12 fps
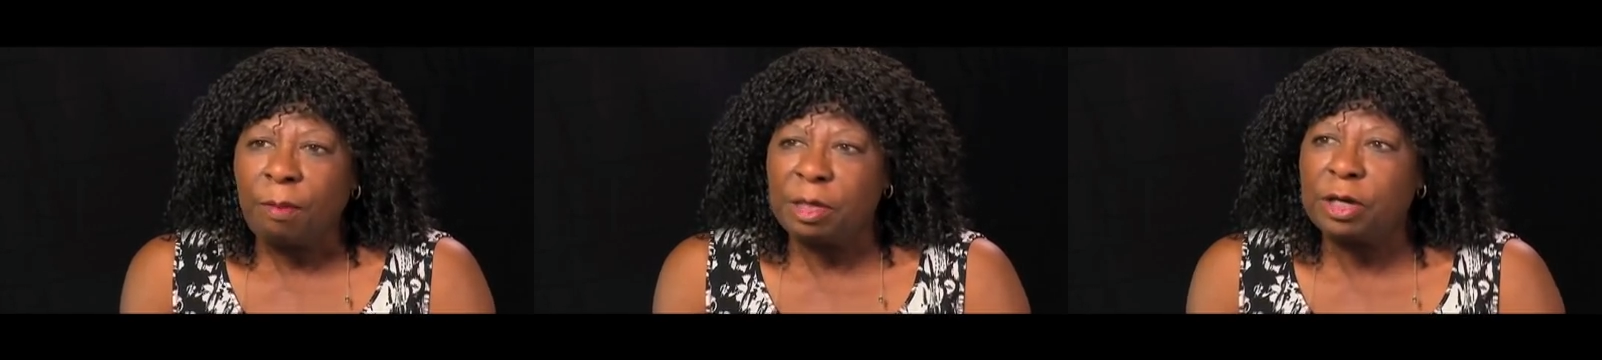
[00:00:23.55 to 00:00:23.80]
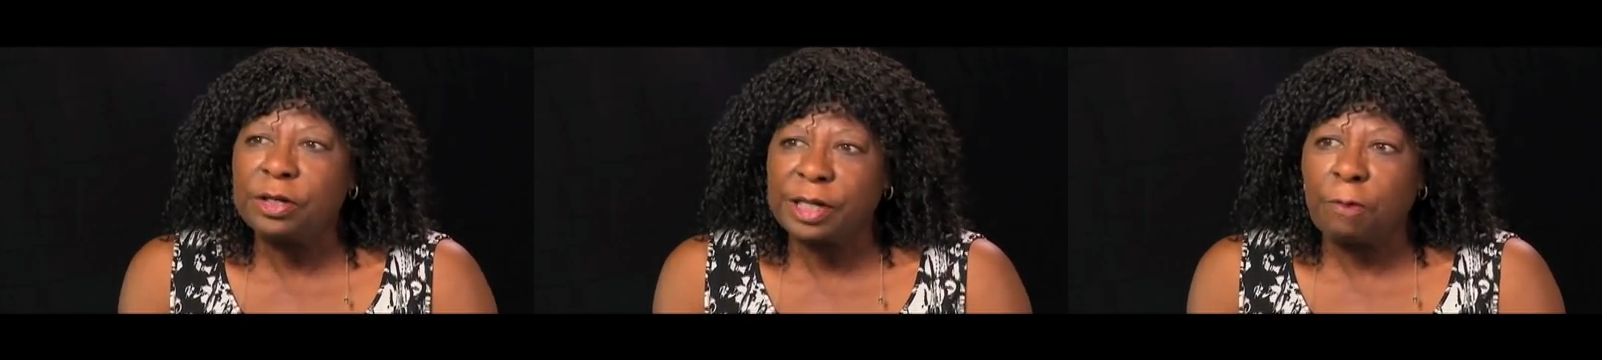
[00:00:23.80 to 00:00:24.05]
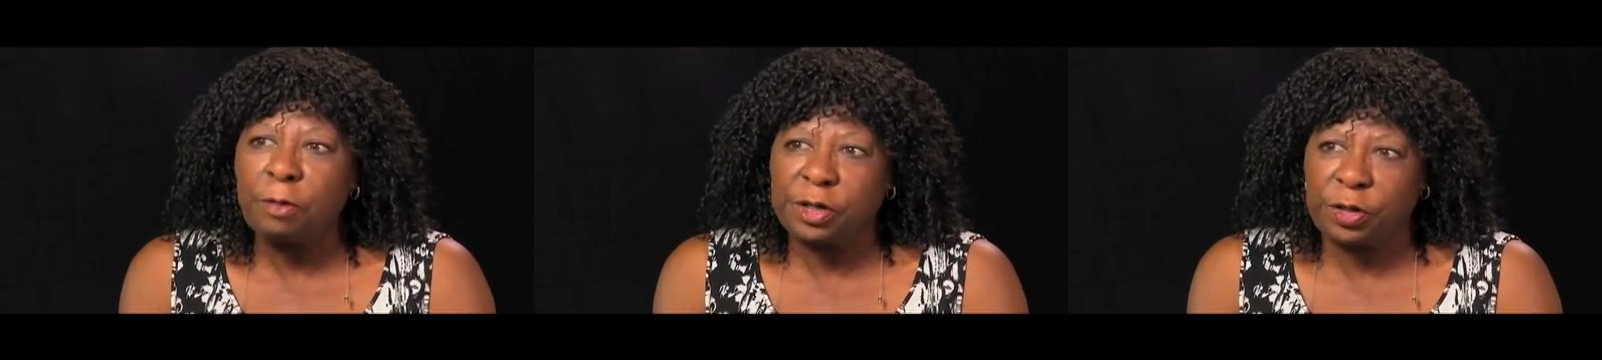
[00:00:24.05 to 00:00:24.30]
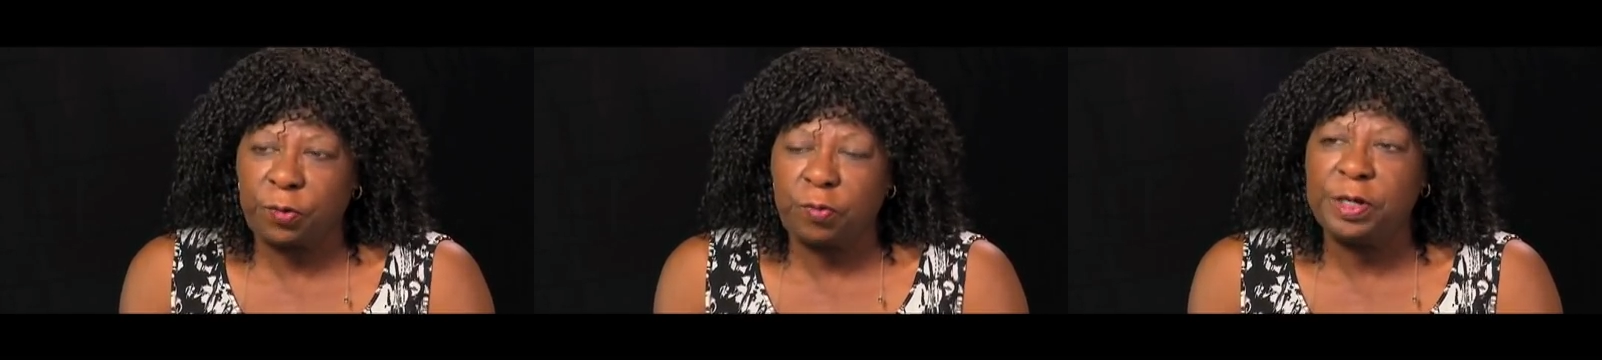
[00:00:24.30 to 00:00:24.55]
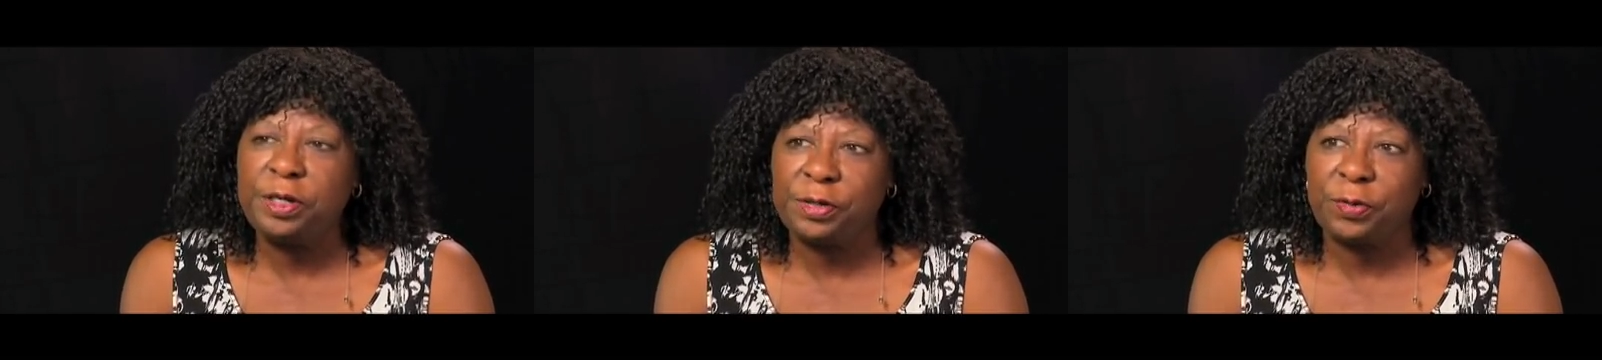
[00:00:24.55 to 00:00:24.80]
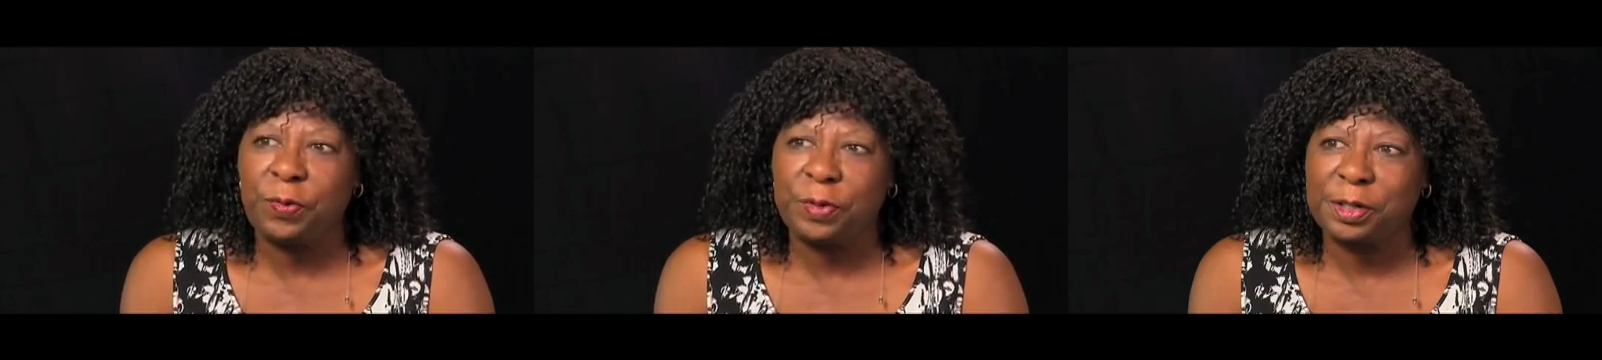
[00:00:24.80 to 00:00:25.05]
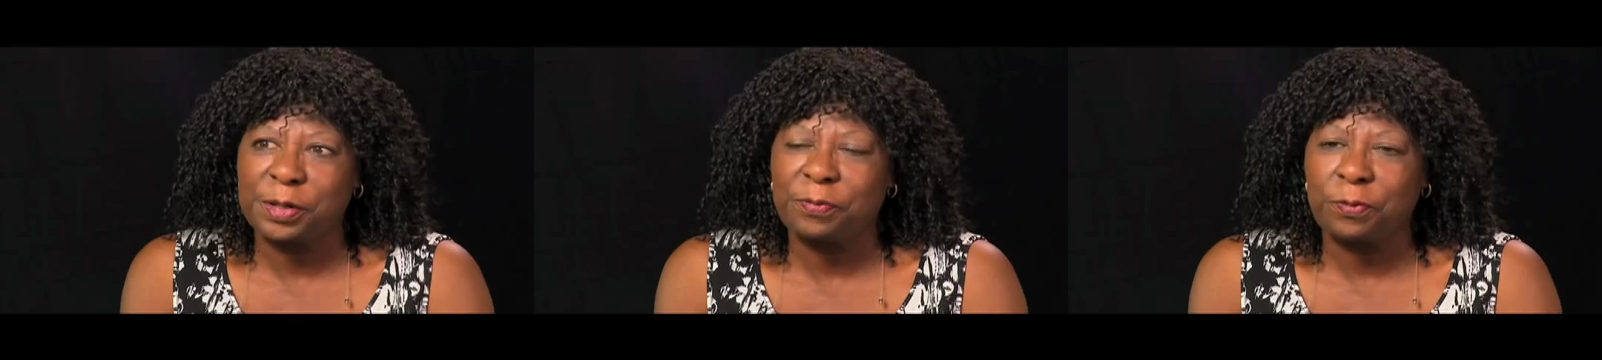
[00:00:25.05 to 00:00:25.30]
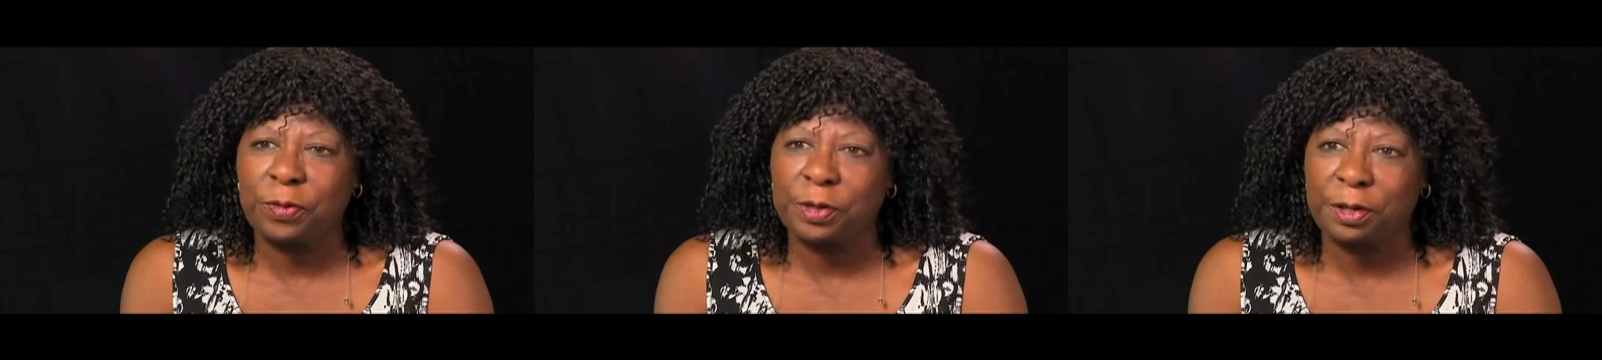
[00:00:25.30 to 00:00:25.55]
because I was a resource
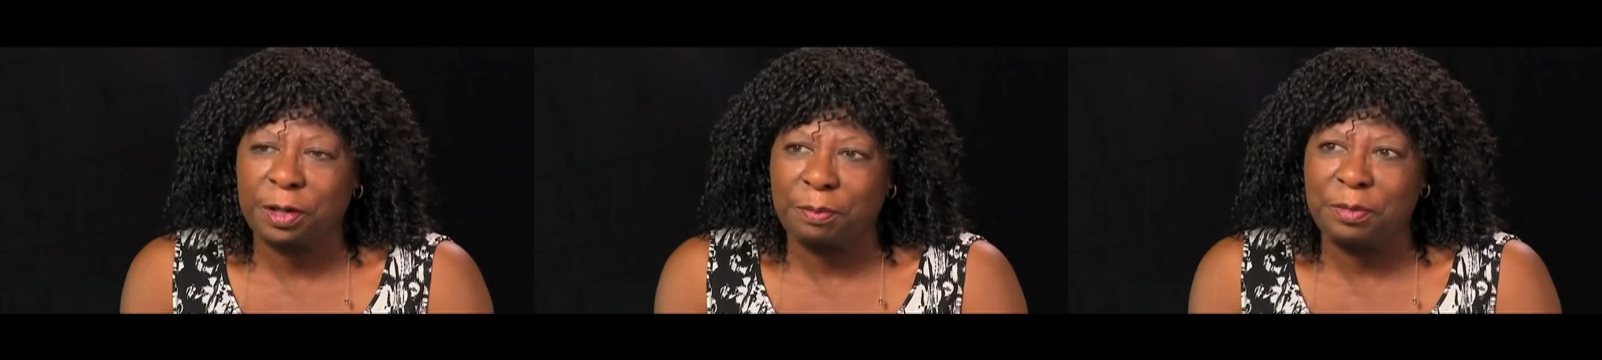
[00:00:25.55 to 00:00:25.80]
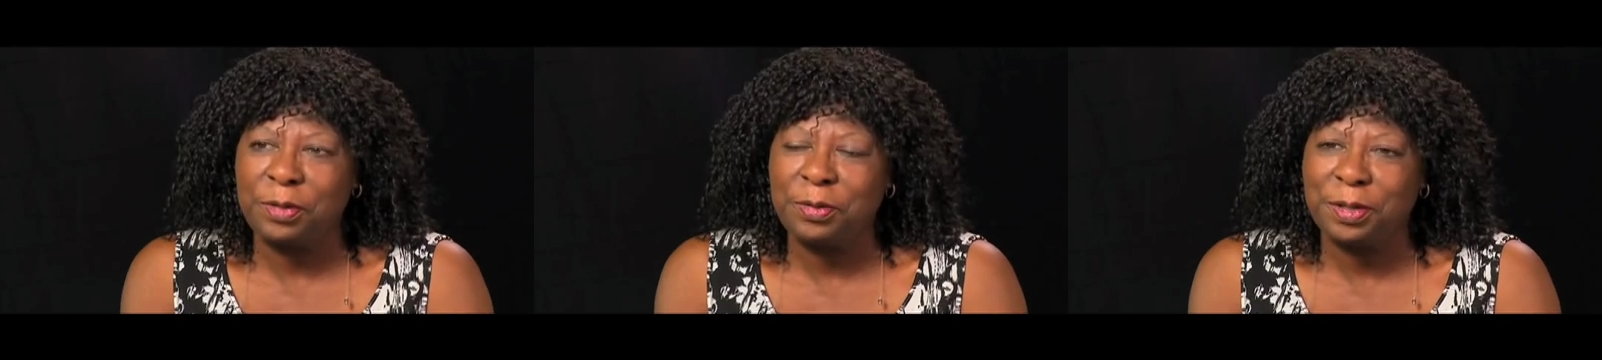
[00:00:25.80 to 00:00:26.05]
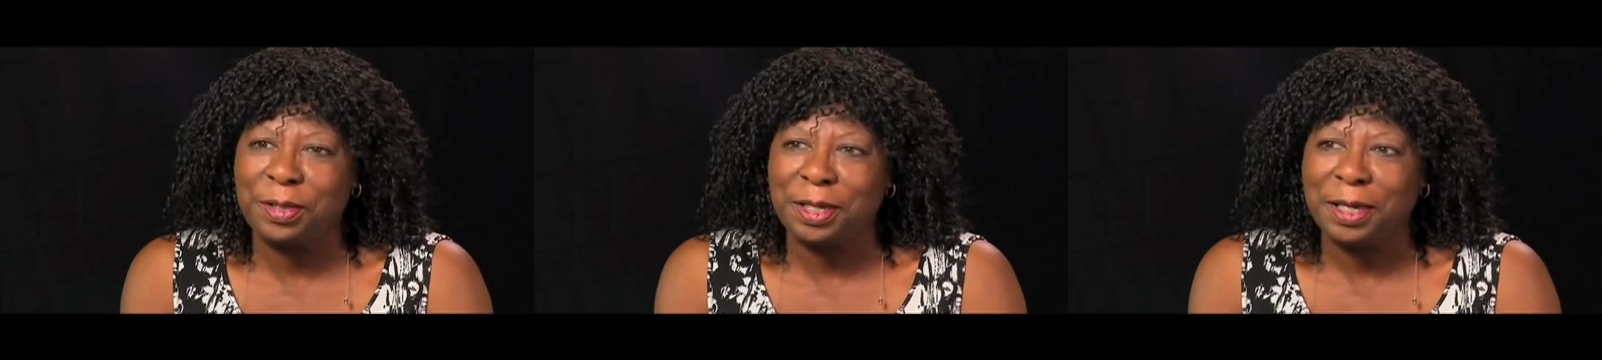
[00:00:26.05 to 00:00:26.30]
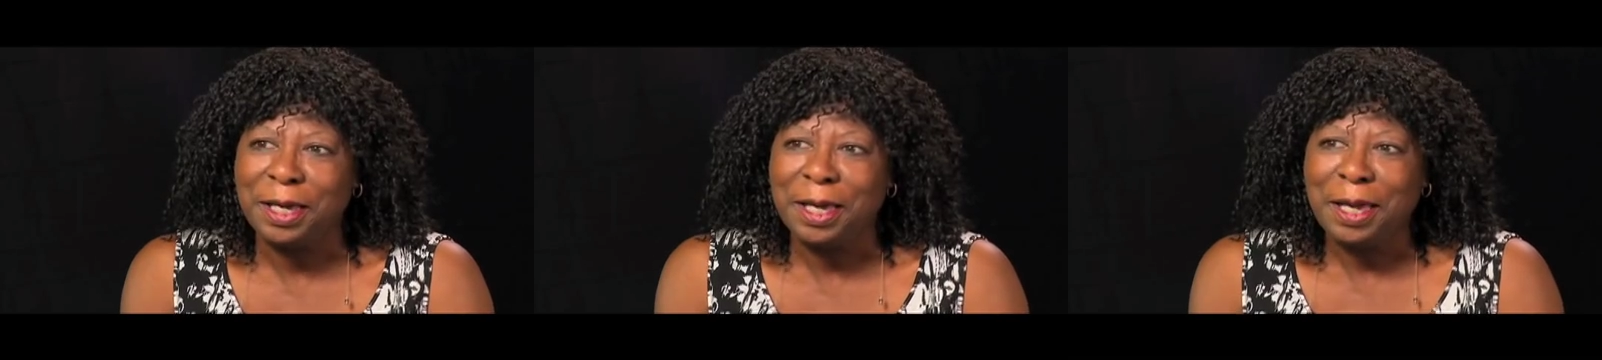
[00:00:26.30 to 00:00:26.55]
for the community.